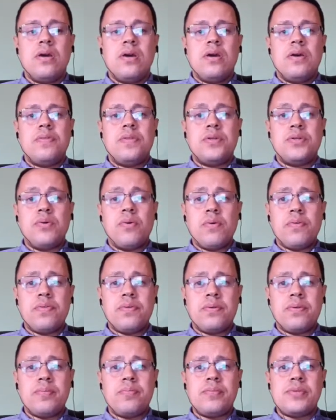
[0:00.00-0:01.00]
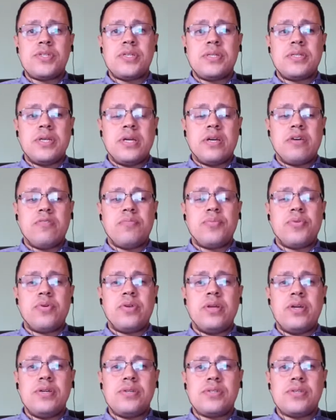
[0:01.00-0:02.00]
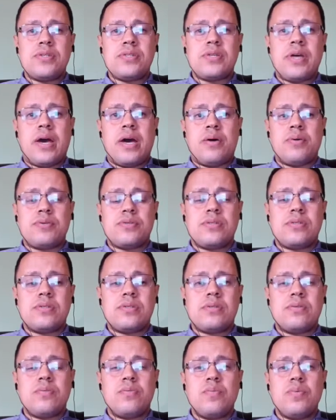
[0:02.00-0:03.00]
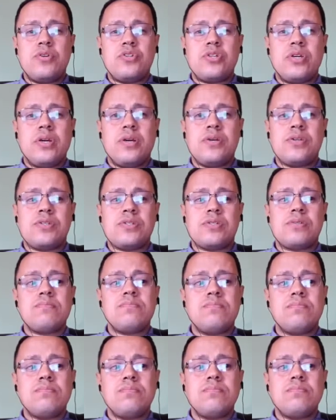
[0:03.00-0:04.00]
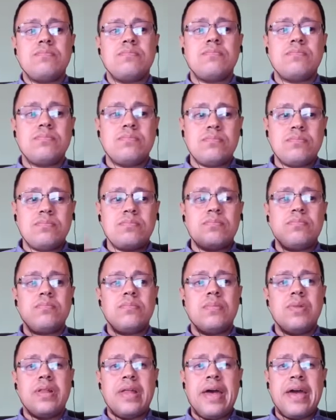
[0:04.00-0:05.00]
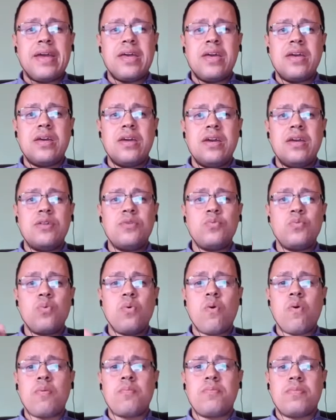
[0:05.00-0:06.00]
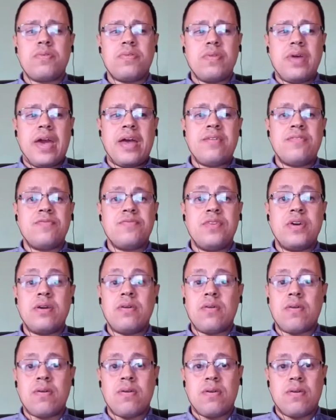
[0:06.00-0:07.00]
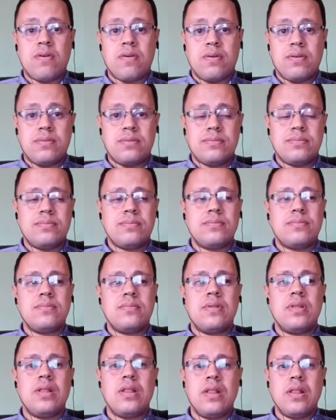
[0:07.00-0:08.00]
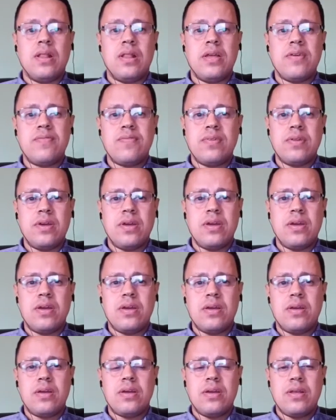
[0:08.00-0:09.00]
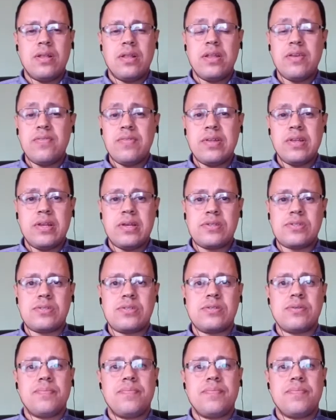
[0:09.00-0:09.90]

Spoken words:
The northern setting of Bernice's house, which is lacking in warmth and vigor, liveliness.